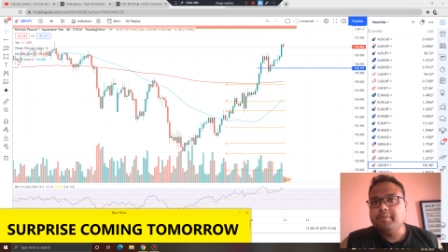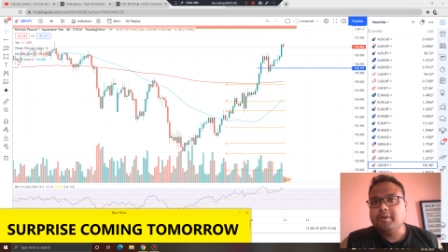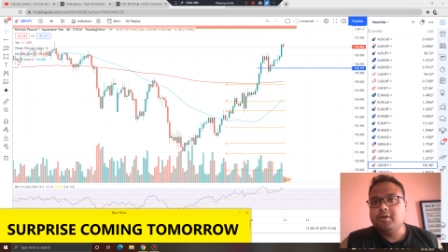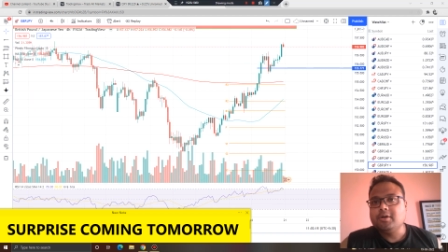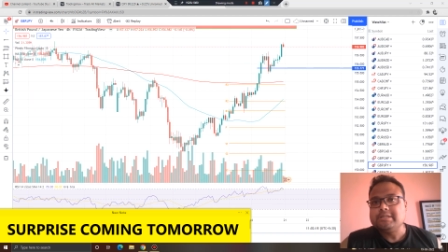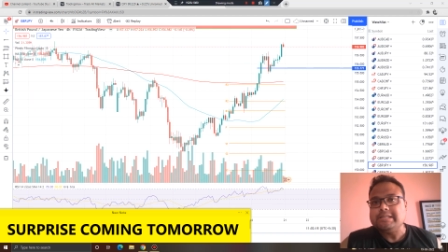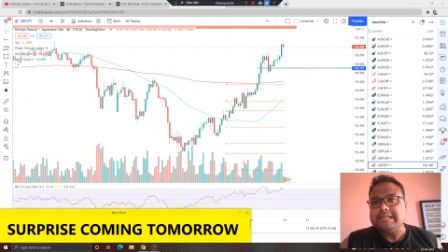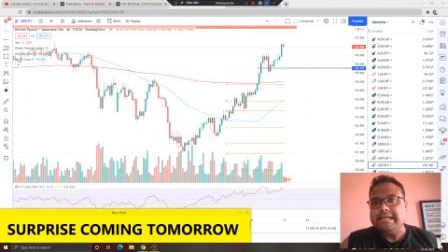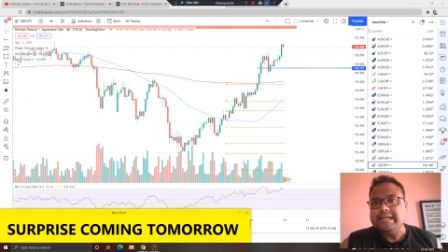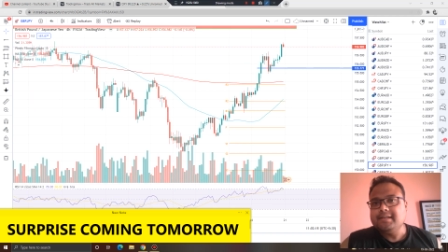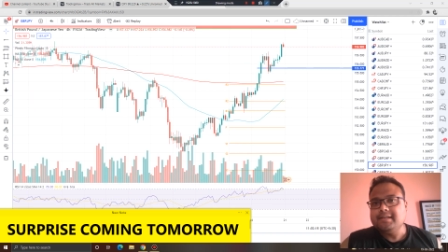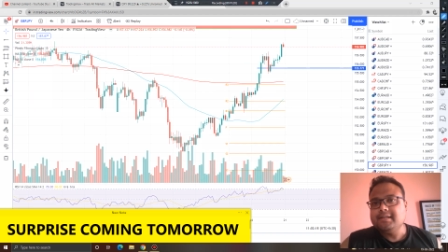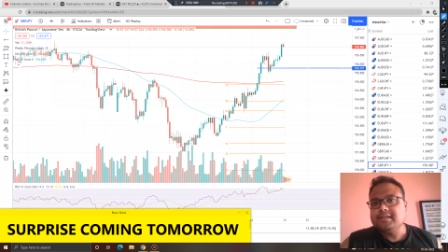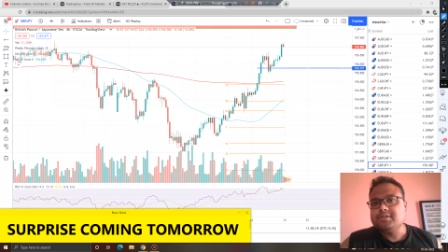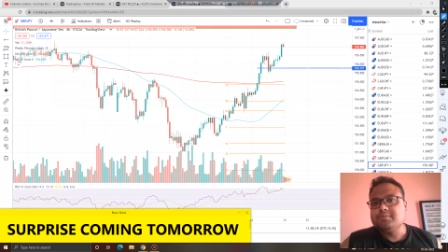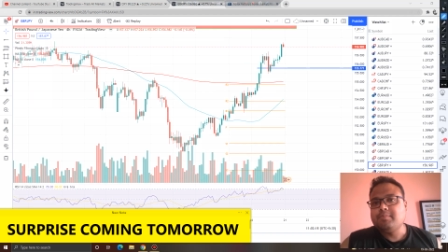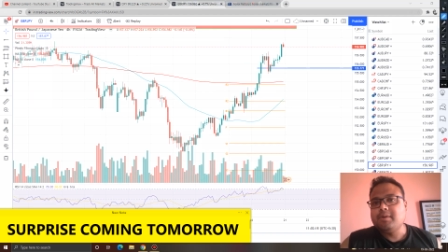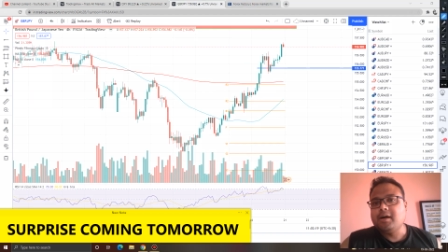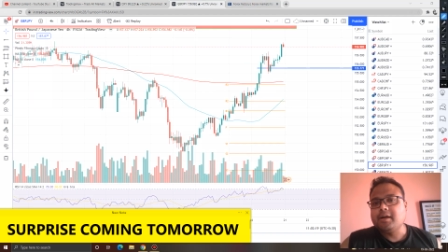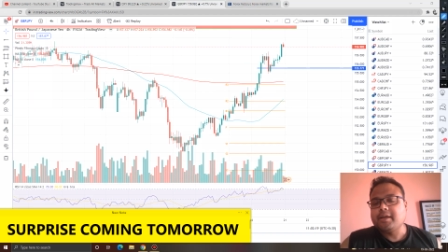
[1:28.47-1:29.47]
because in
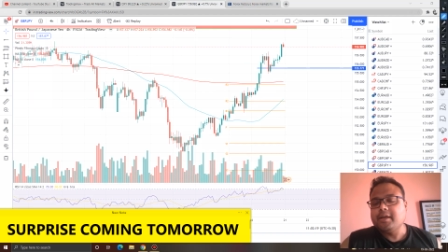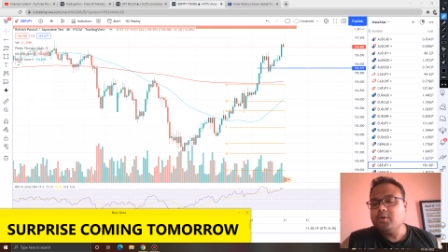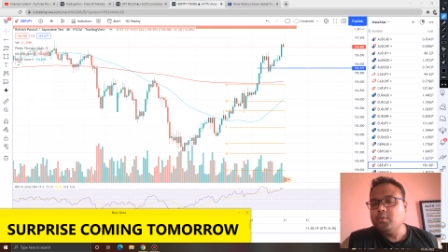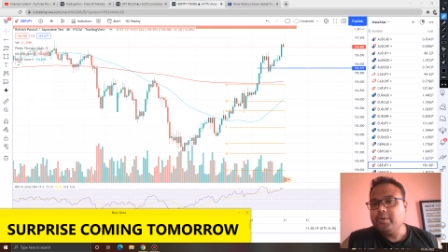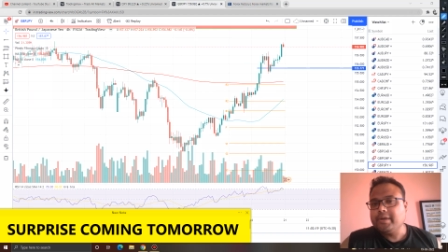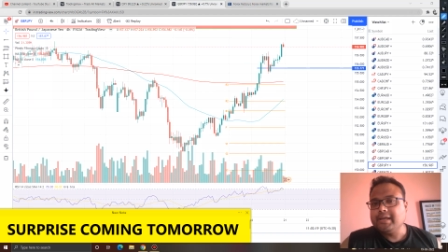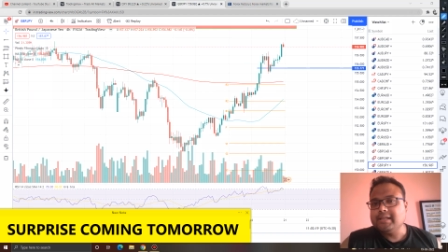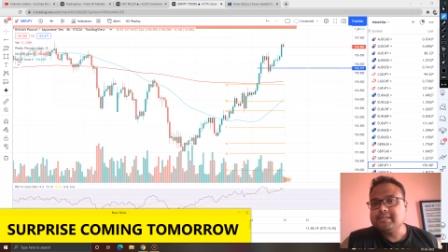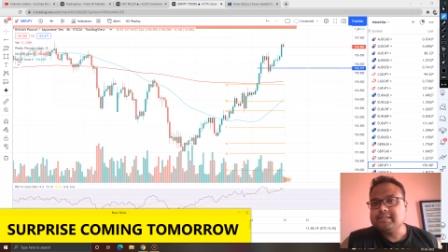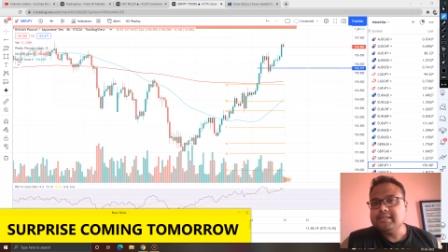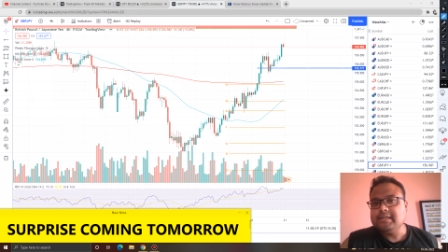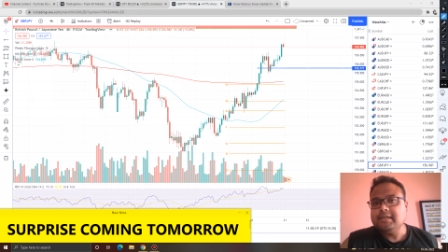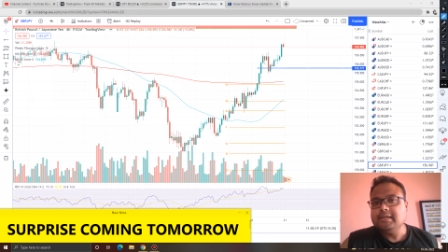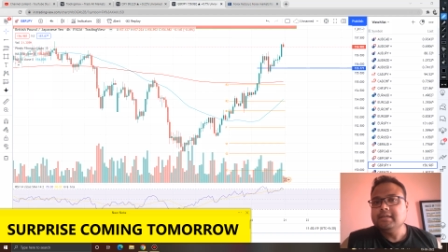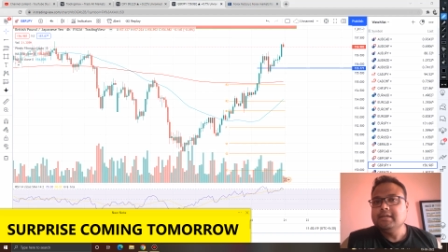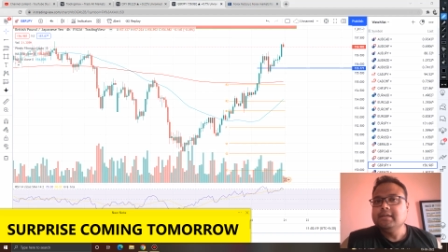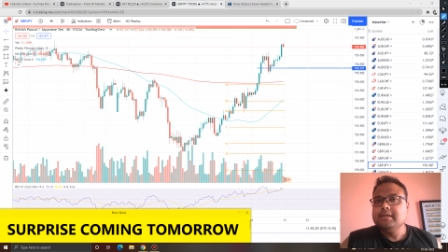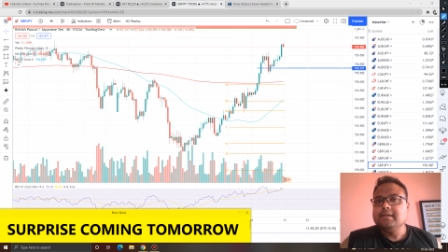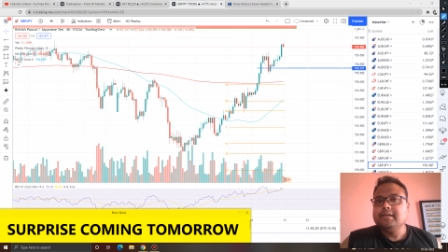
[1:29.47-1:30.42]
this market we can see